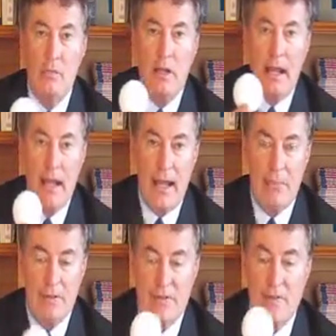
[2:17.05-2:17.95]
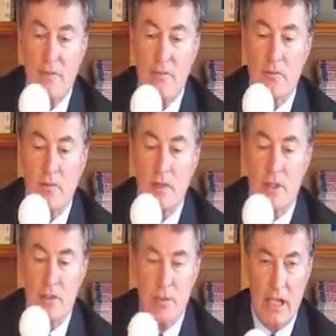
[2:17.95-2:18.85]
What happens
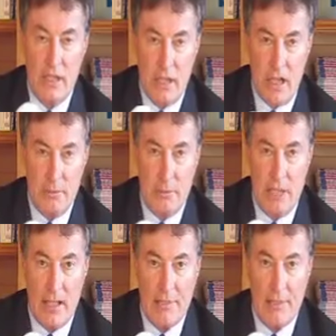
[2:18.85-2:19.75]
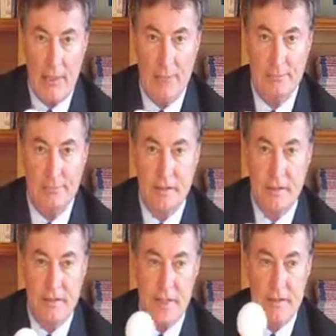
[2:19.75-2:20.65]
that create carbon monoxide
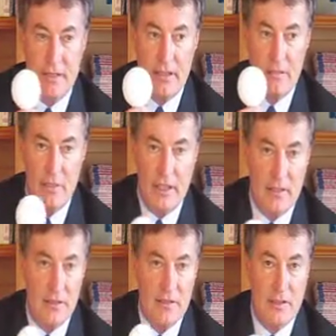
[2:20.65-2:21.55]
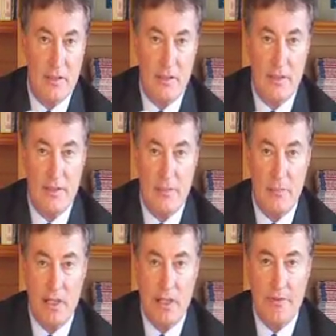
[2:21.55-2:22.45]
is that the combustion is occurring
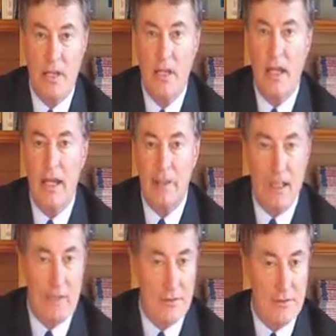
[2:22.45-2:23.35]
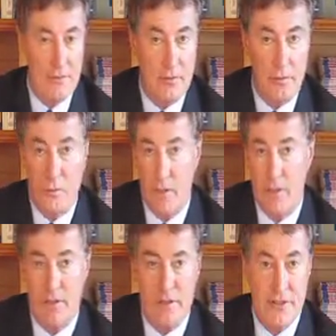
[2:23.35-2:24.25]
someplace unlike this room where
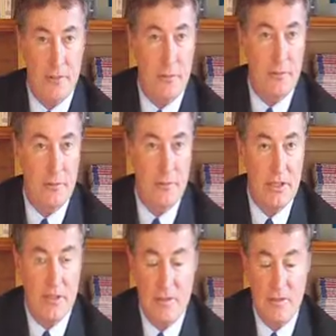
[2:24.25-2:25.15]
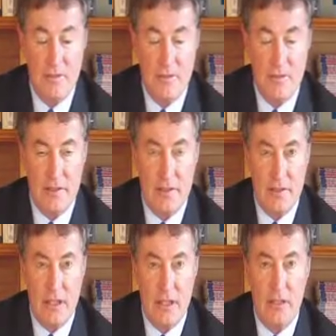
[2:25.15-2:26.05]
it was simple for me to start the
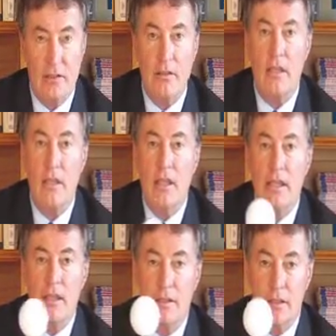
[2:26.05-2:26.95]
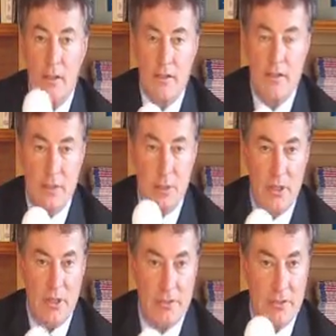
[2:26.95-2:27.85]
cigarette lighter. It occurs in a
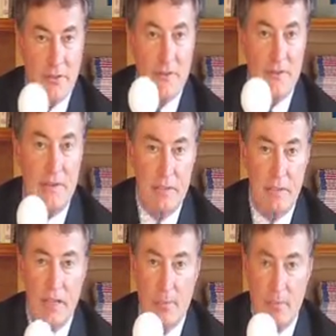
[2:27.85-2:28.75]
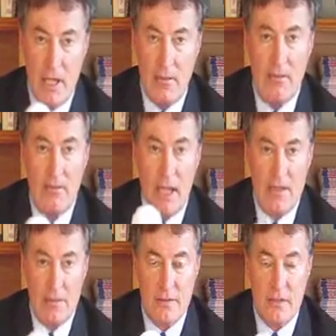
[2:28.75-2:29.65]
place where there's a limited amount of
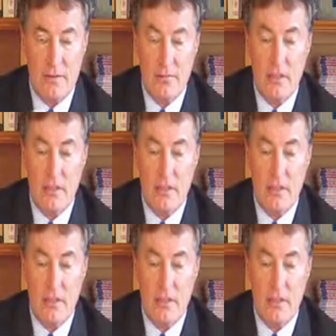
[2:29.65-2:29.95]
oxygen.